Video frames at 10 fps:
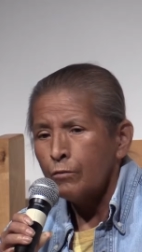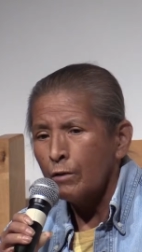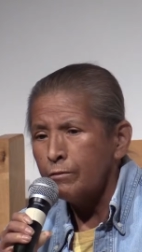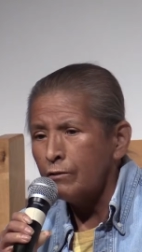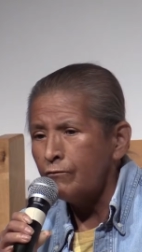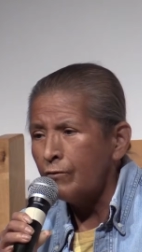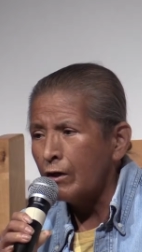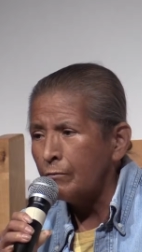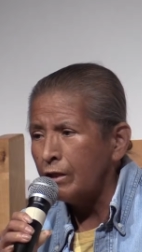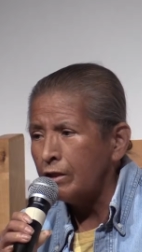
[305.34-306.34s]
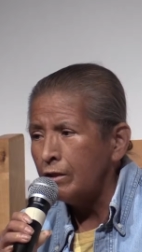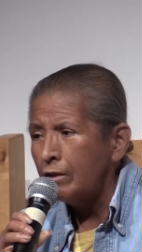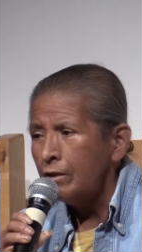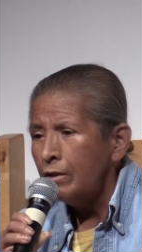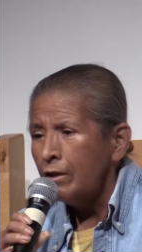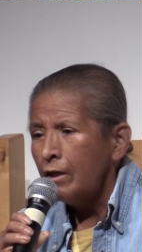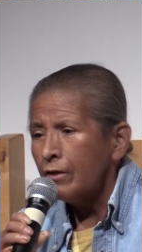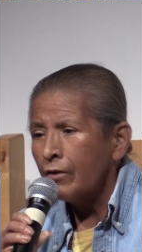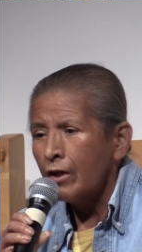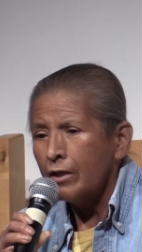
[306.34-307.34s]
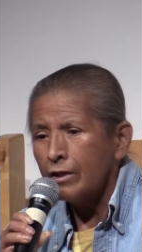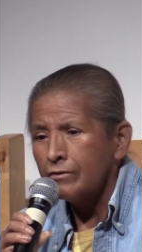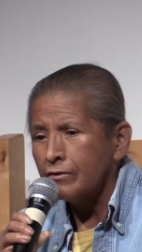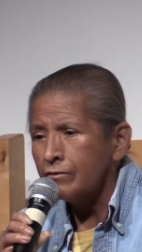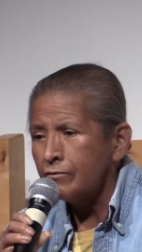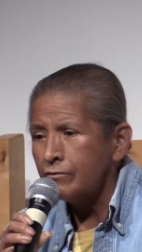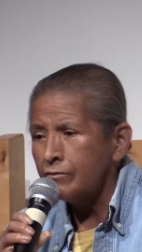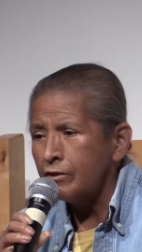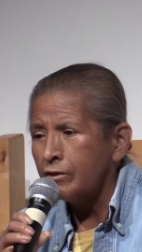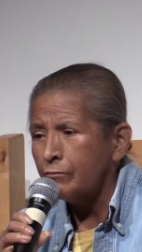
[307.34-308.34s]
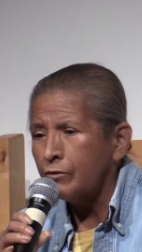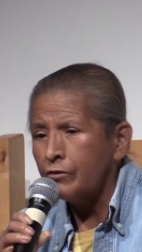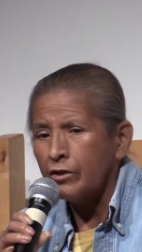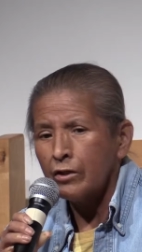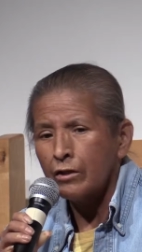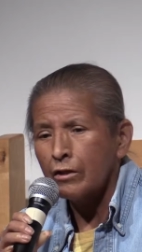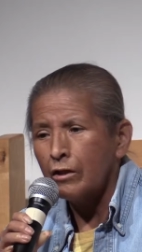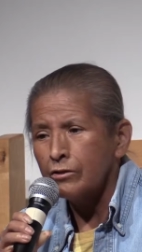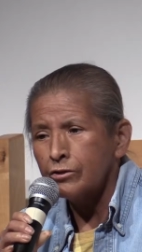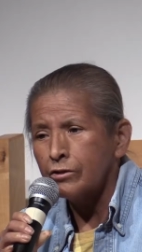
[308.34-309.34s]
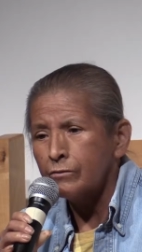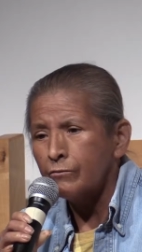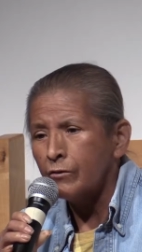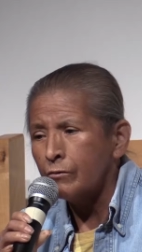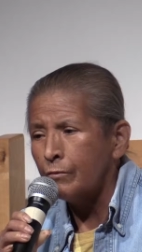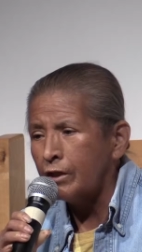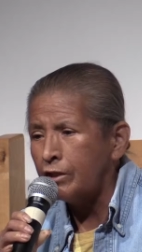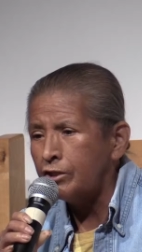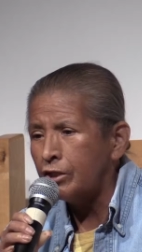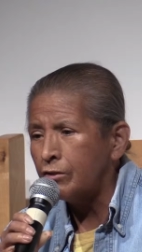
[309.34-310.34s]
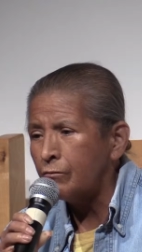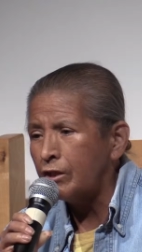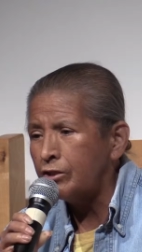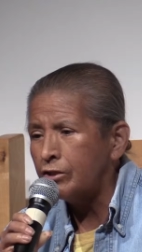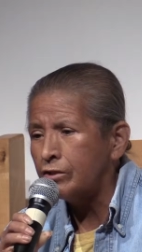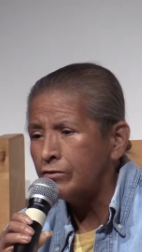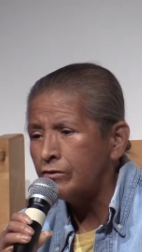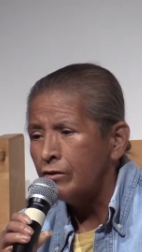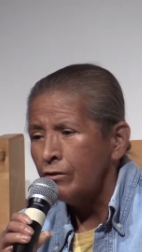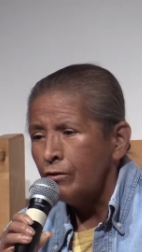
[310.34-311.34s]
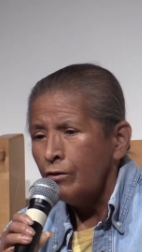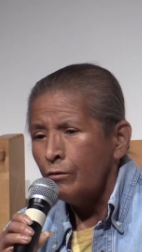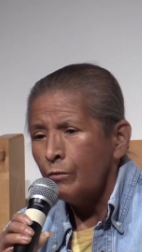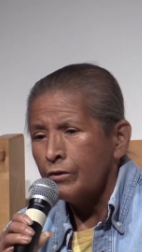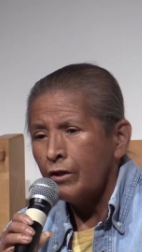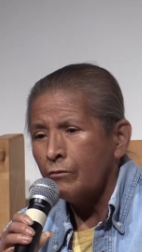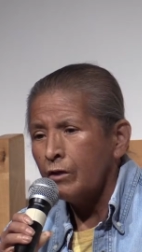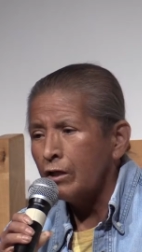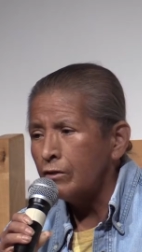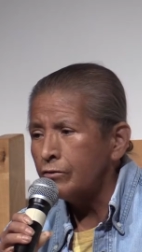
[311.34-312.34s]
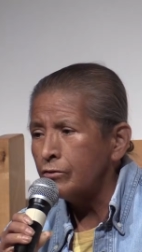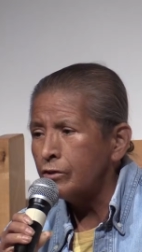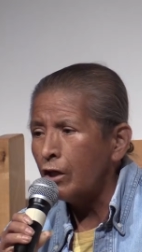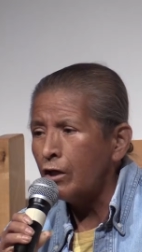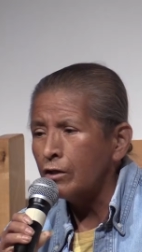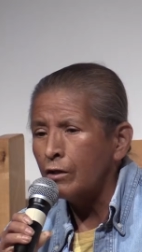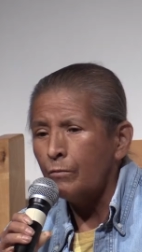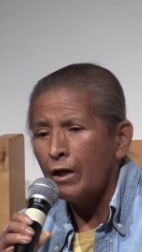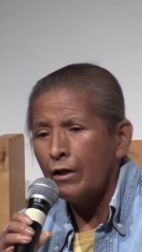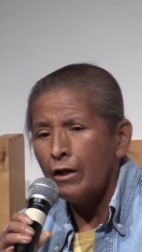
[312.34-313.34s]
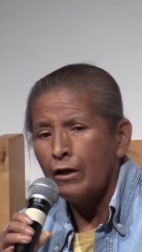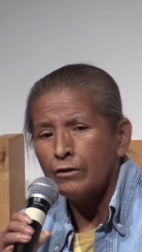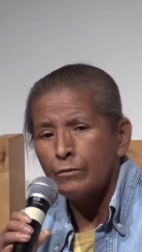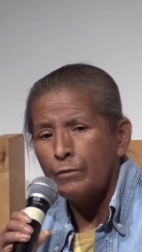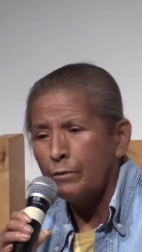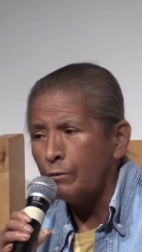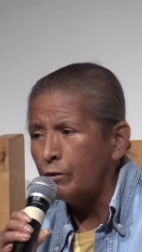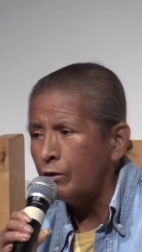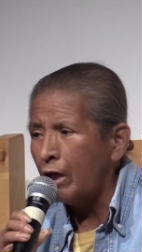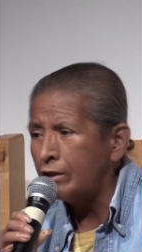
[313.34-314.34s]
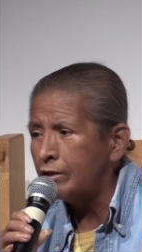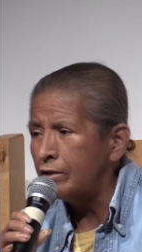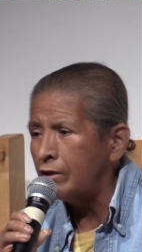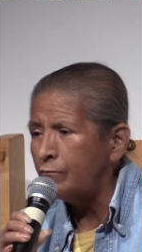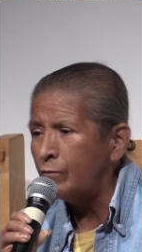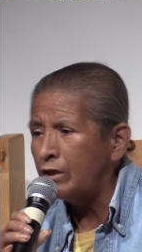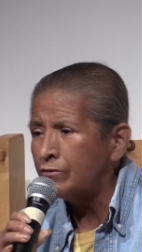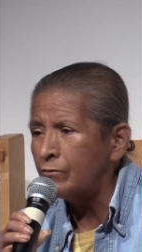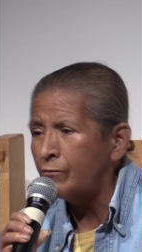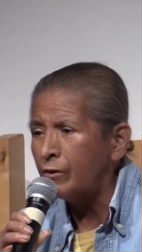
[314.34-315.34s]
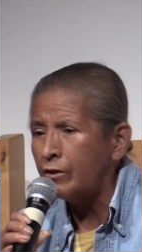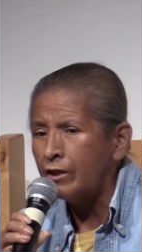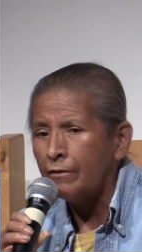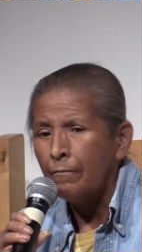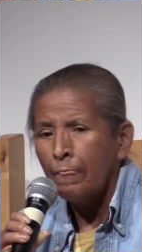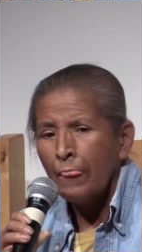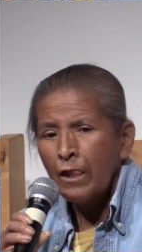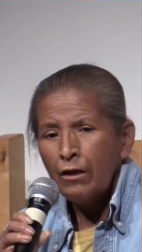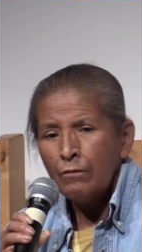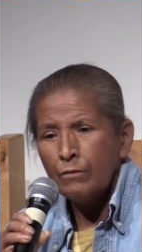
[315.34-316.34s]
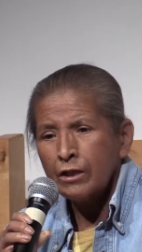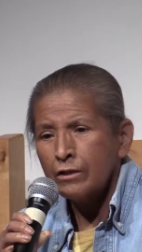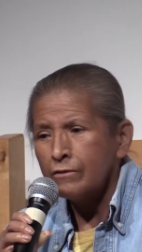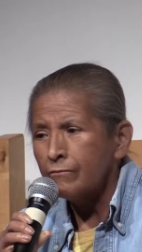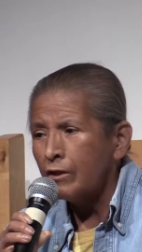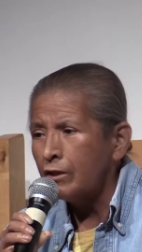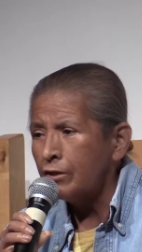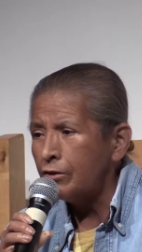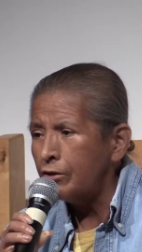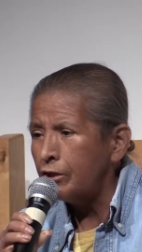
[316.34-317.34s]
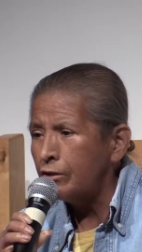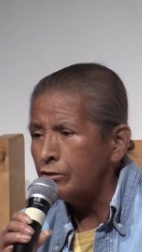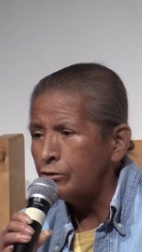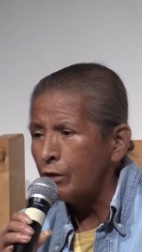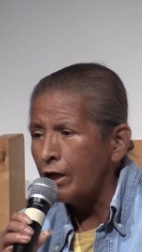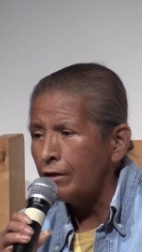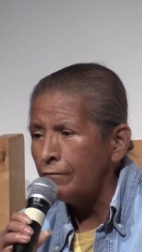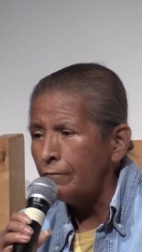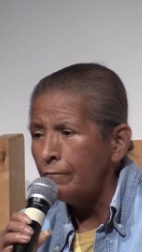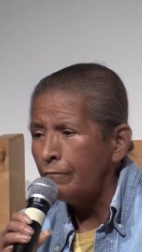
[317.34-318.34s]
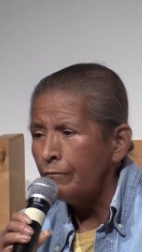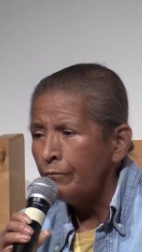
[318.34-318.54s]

Pueblo farming that has existed within our cultures for many generations. But then we also talk about how the people who had to leave Mesa Verde because of the 100-year drought